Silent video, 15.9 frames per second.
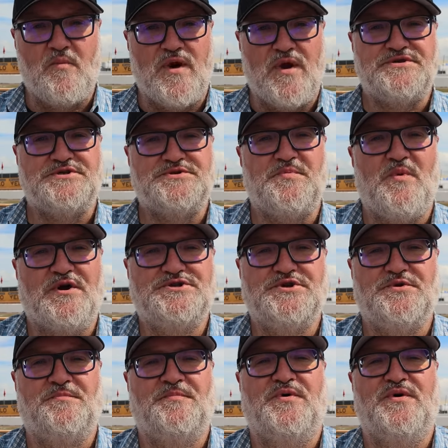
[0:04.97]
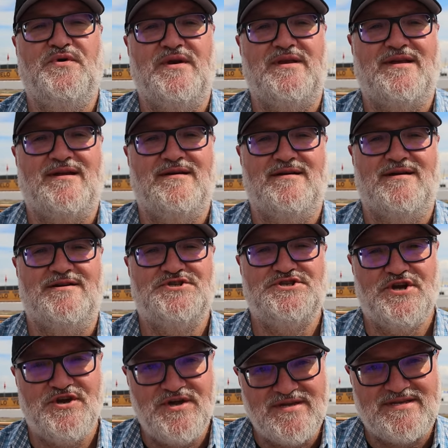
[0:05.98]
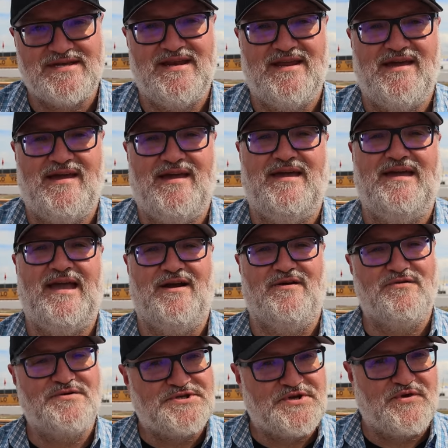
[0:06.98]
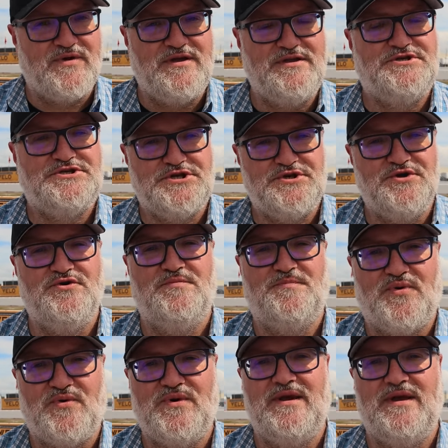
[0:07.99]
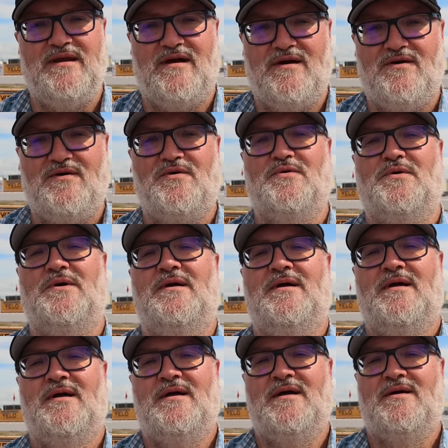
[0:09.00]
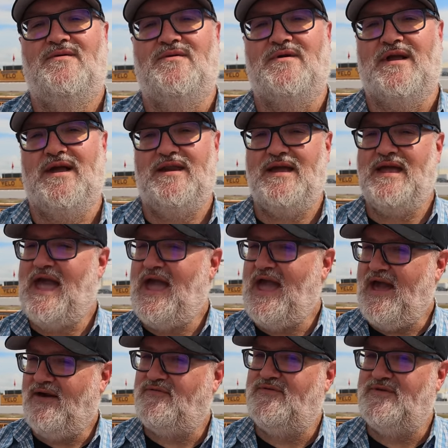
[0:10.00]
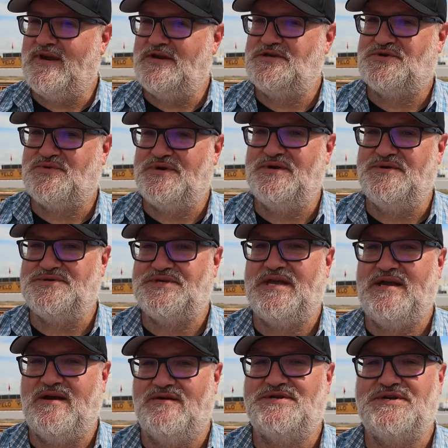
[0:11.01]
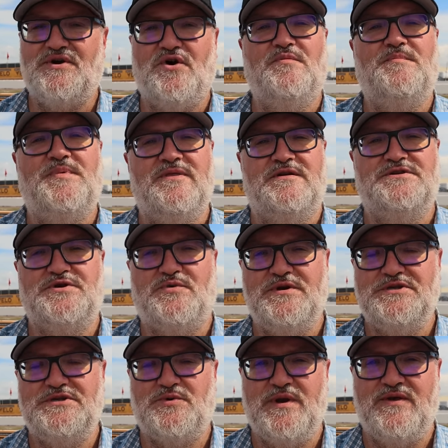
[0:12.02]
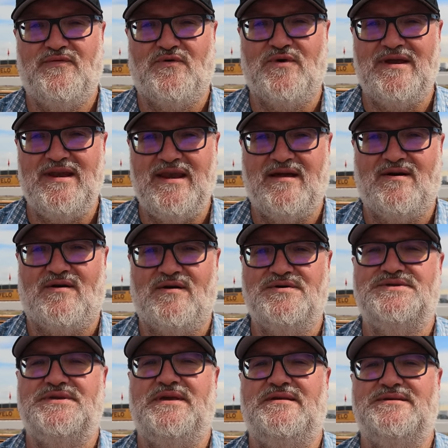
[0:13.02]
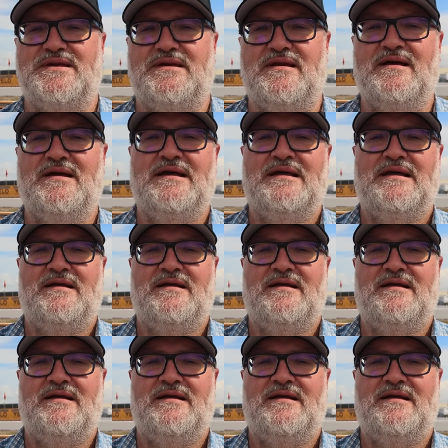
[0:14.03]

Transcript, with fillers: I'm Racer's Marshall Pruett, going to show you today AeroScreen two point oh. We're getting half of it introduced here to open the twenty twenty-four IndyCar season.